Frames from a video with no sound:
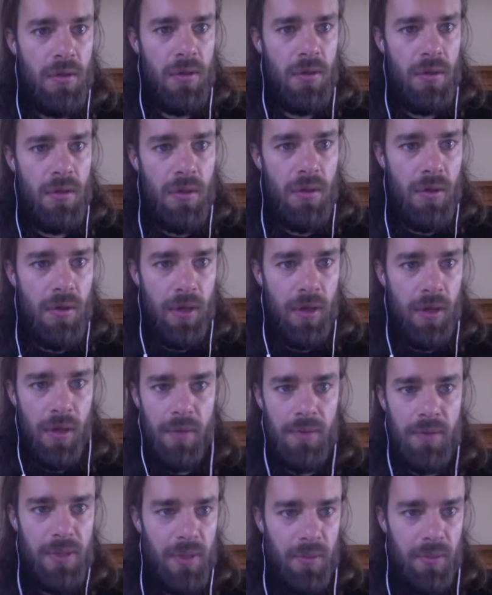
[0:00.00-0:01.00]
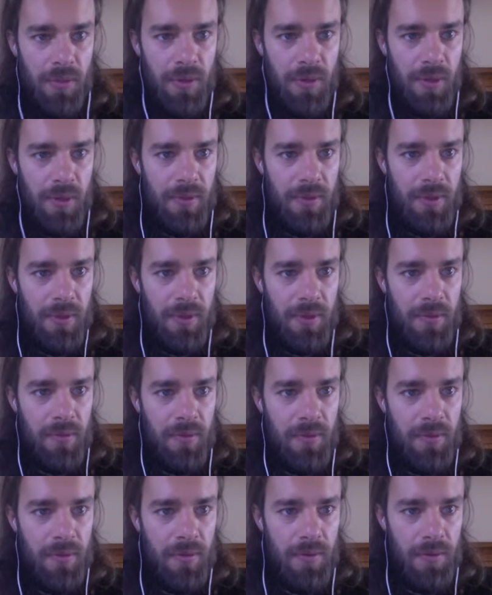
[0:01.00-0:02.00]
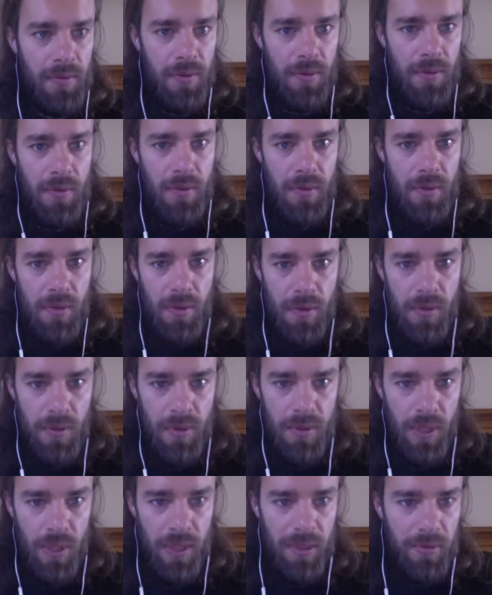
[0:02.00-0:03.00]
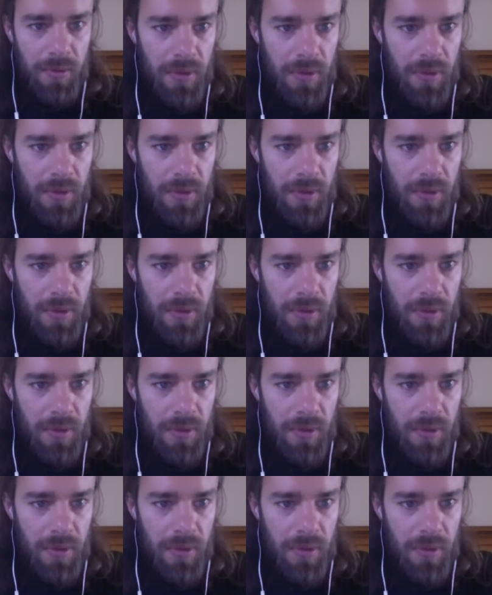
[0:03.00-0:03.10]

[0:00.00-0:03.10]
Hold on, I'm just going to pull up the document.